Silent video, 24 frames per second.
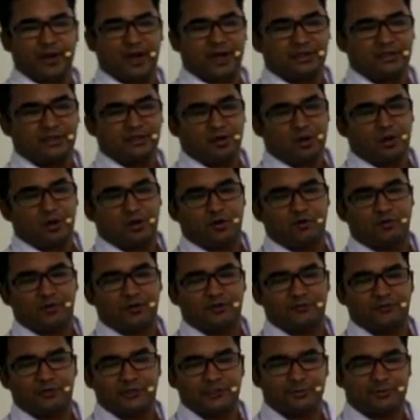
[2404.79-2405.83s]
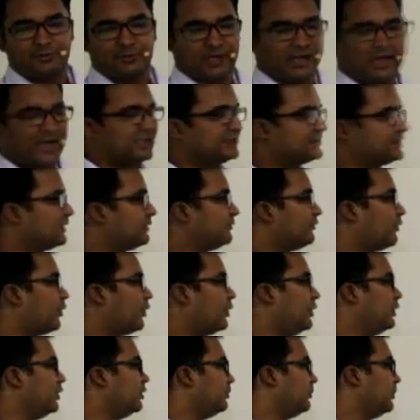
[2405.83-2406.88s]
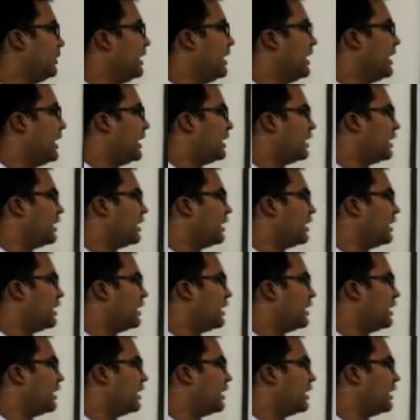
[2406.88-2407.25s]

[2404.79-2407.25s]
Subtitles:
span over which price and volume